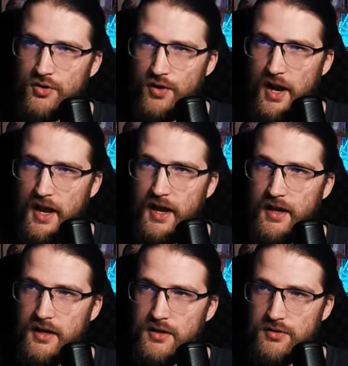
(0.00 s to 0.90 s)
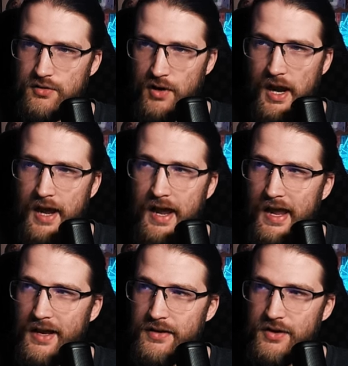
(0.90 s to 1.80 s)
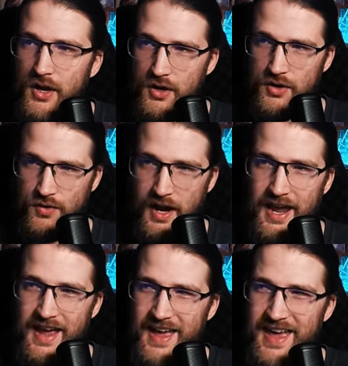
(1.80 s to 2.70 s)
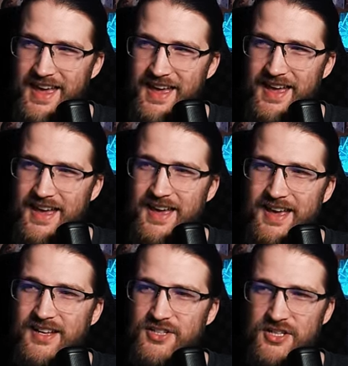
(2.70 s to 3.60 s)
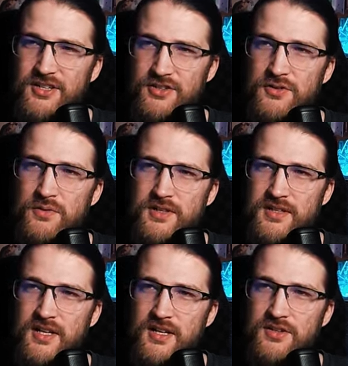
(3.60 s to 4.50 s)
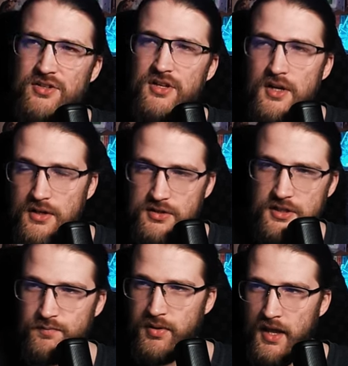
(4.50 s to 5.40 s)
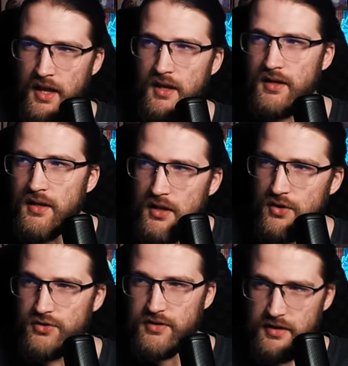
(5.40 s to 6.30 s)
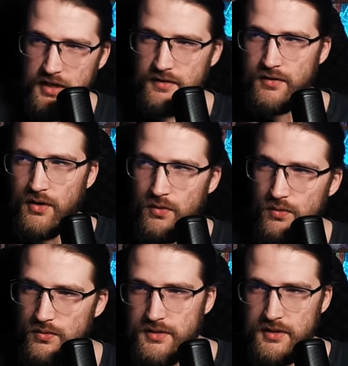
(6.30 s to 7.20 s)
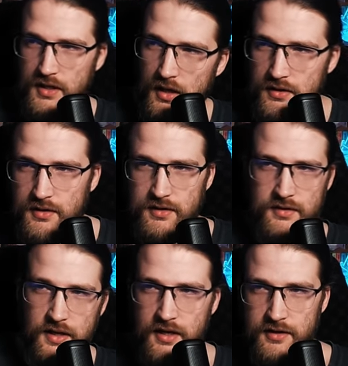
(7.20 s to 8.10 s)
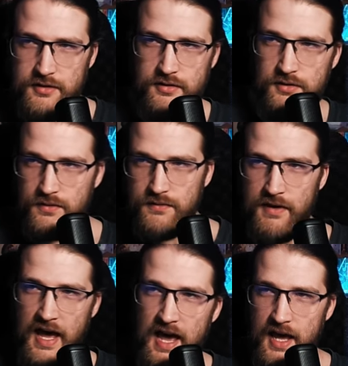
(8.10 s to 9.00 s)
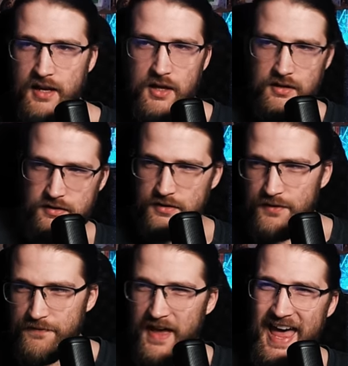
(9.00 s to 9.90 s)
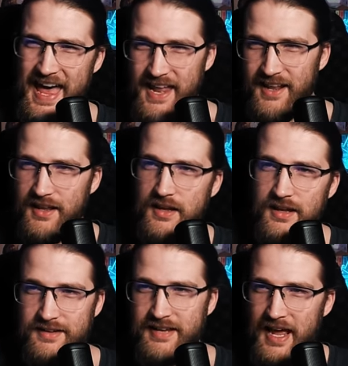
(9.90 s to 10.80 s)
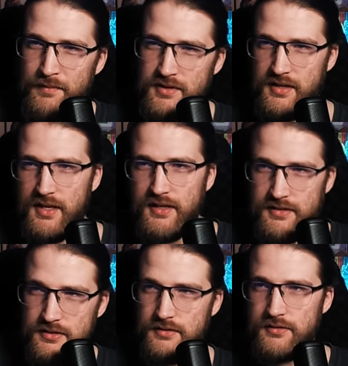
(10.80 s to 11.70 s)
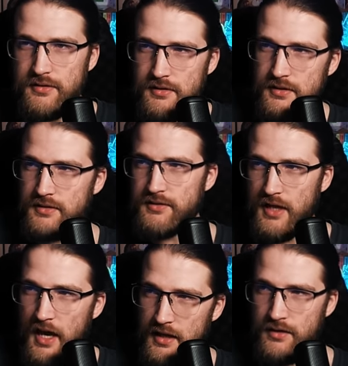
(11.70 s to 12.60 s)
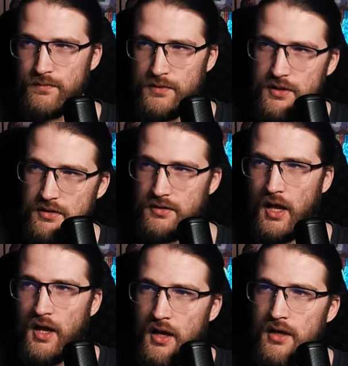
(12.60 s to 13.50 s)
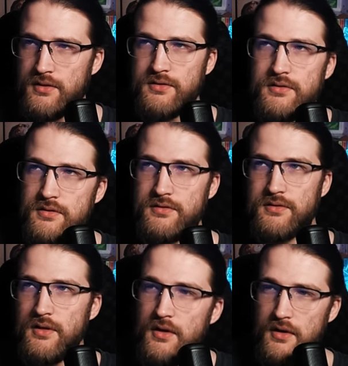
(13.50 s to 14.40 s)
Crash, crash, crash into a ditch. Just playing. She needs a golden calculator to divide, to divide. Time it takes to look inside and realize